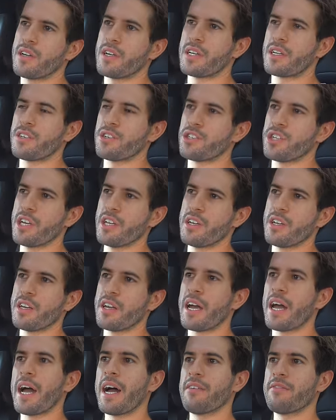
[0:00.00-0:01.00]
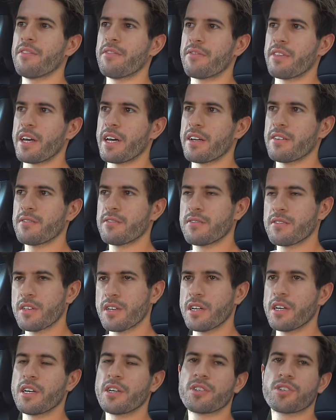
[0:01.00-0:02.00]
I can shade in half of that
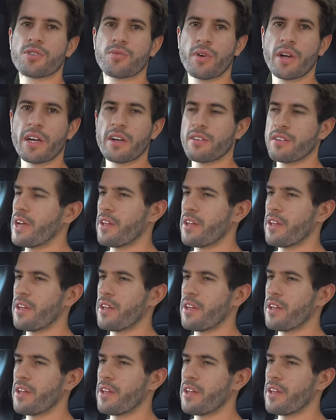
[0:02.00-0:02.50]
uh, square.